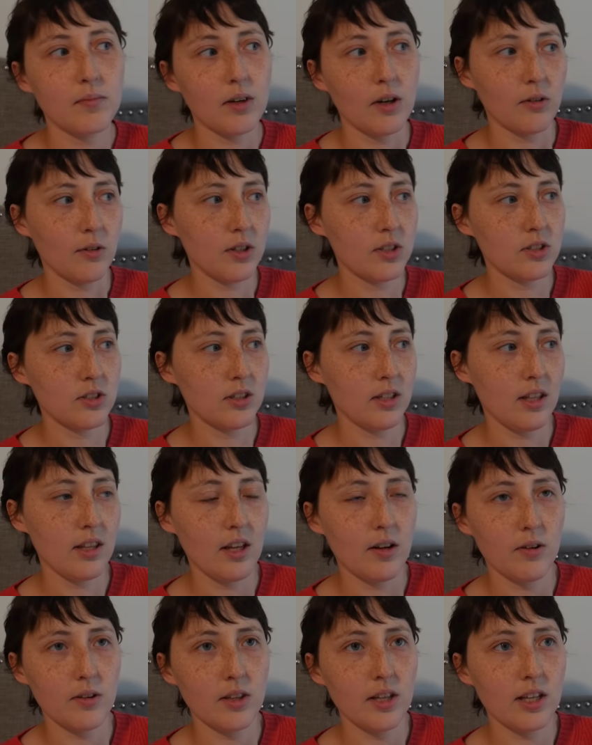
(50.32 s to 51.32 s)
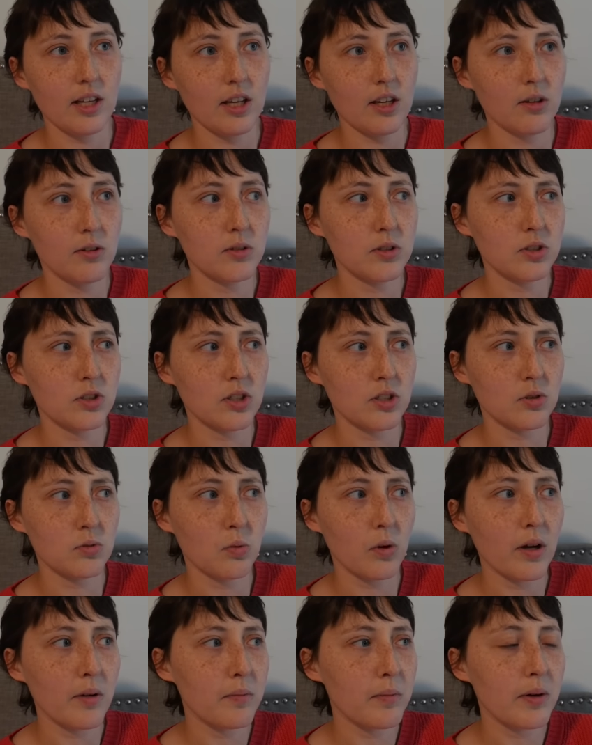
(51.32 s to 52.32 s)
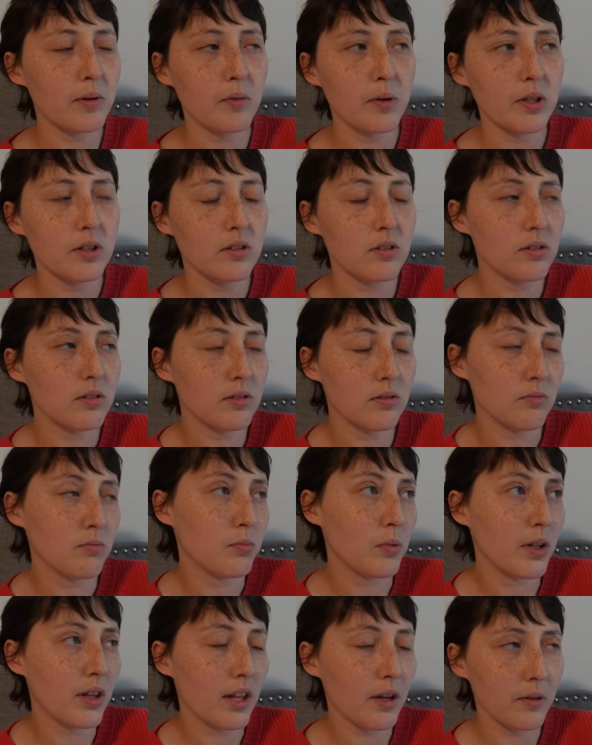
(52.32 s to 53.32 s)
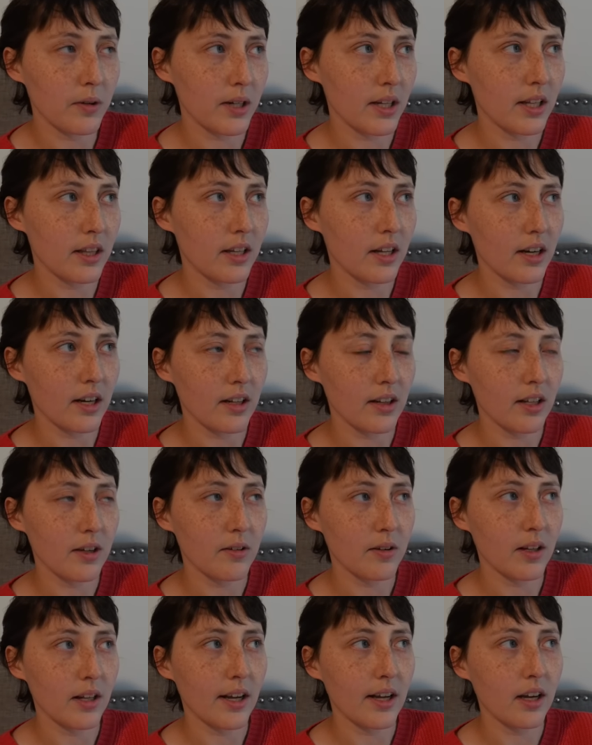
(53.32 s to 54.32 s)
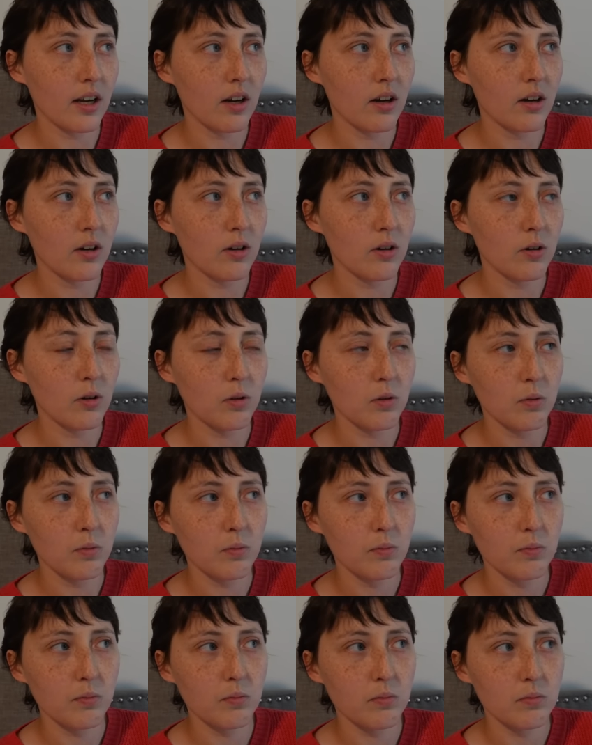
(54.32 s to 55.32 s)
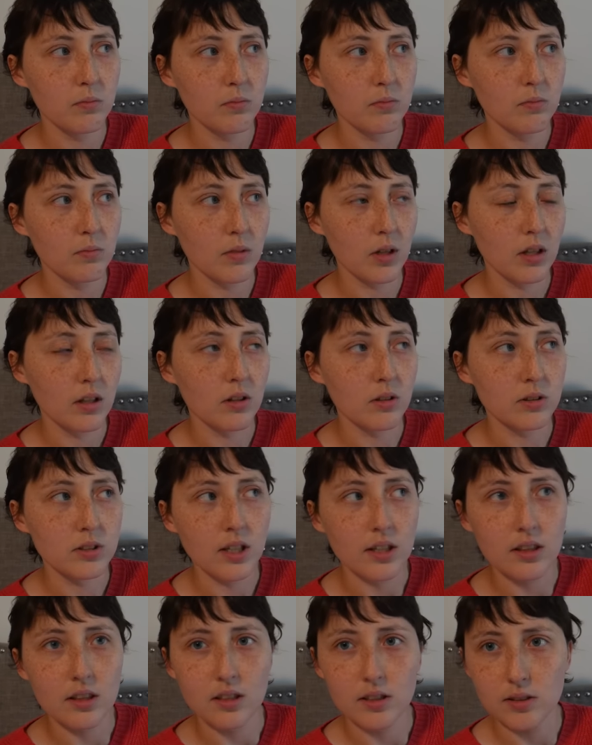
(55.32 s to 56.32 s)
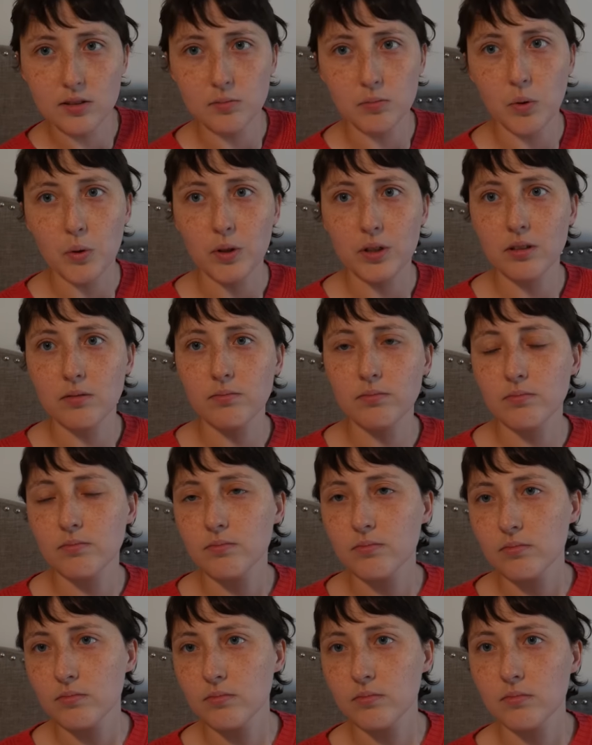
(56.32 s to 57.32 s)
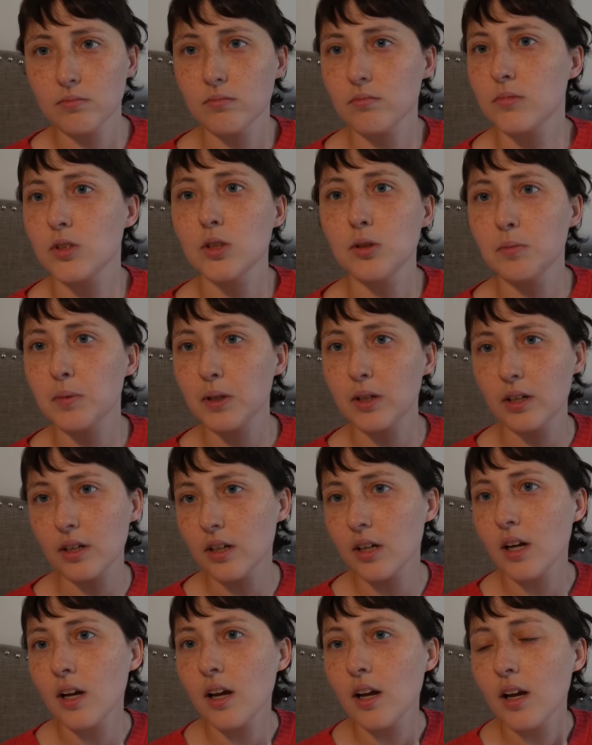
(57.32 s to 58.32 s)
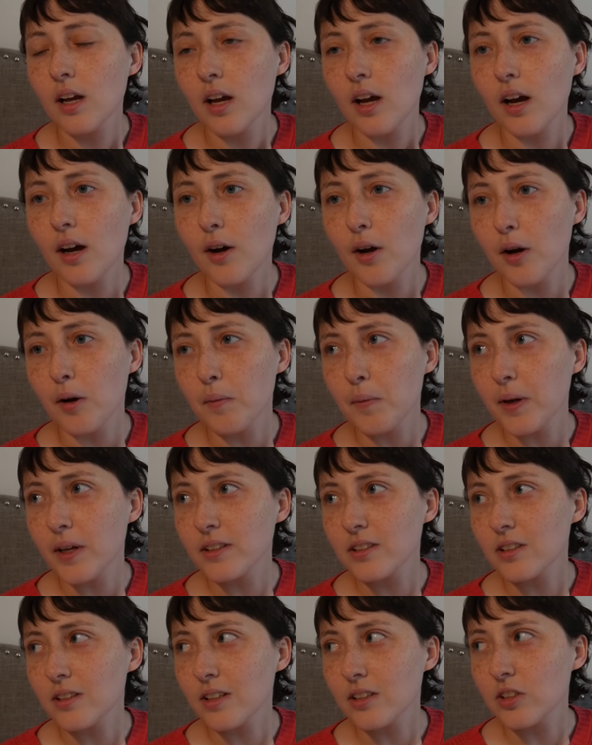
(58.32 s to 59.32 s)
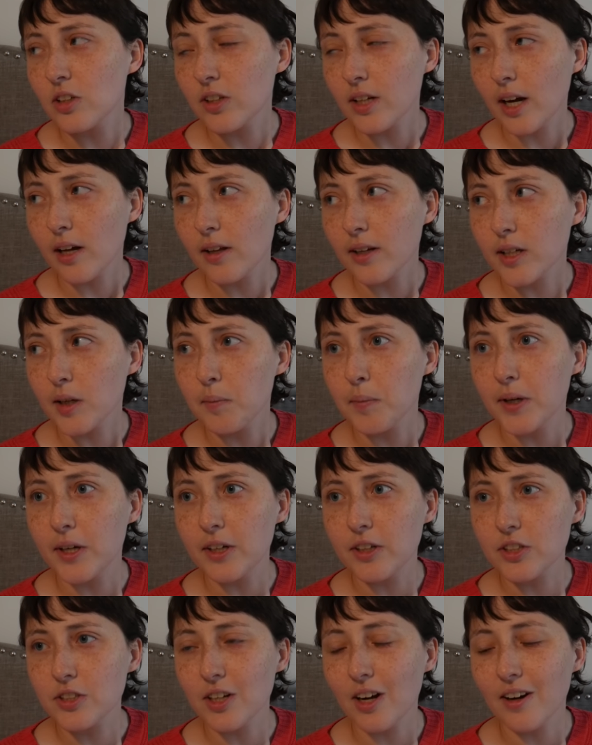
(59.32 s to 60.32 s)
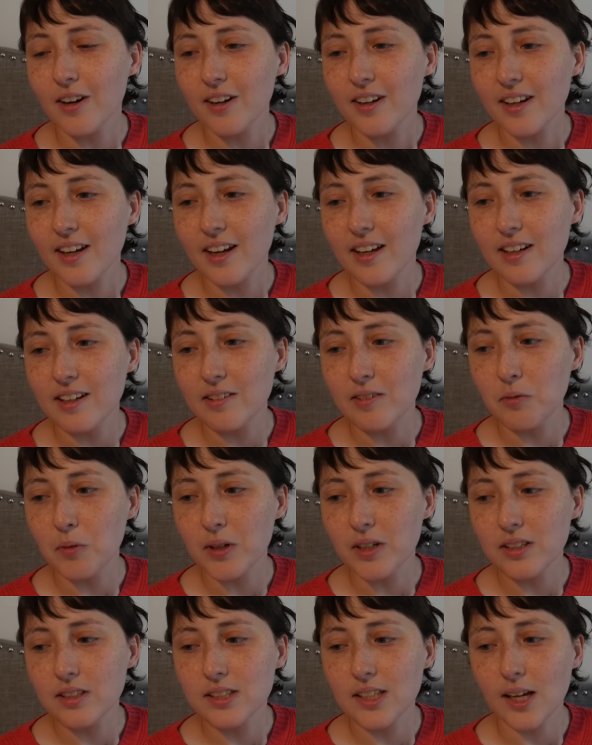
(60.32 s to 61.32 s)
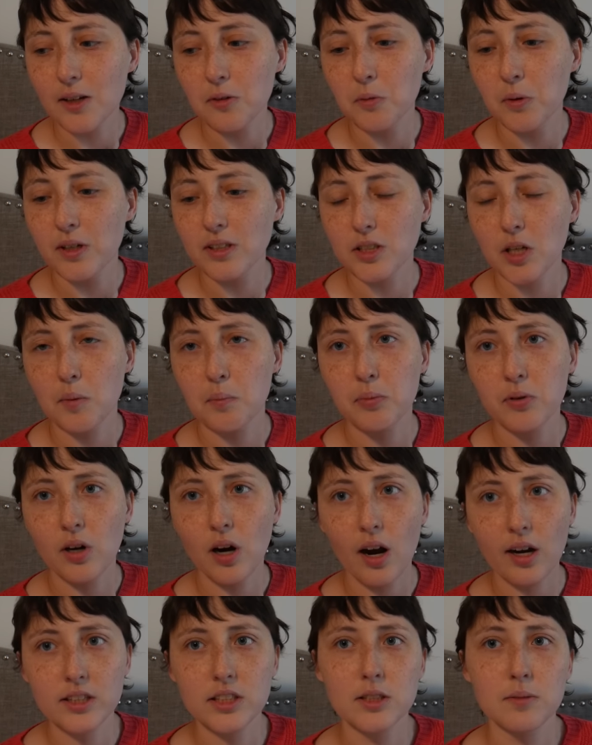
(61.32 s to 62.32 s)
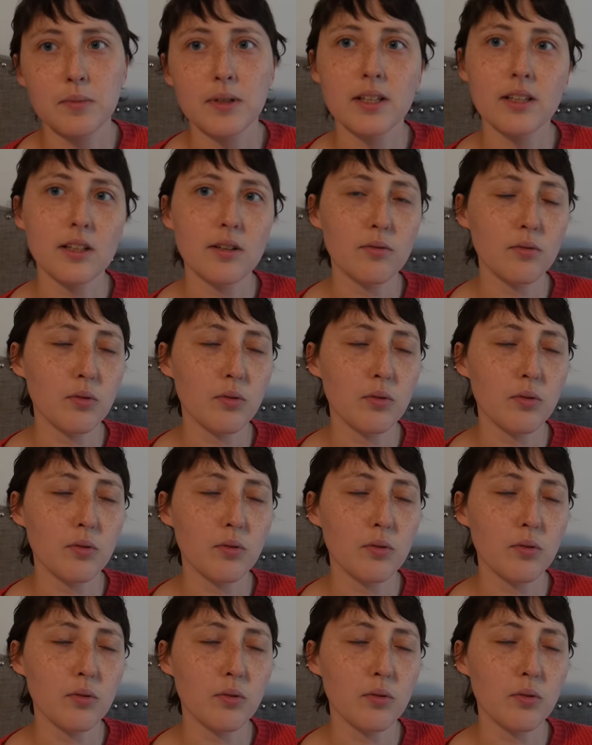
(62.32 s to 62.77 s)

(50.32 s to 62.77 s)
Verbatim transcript: Originally they were thinking it was just one, but when they were in there, they were like, oh, it looks like there's more tumor, and so they took out like a bigger chunk, and what it said was approximately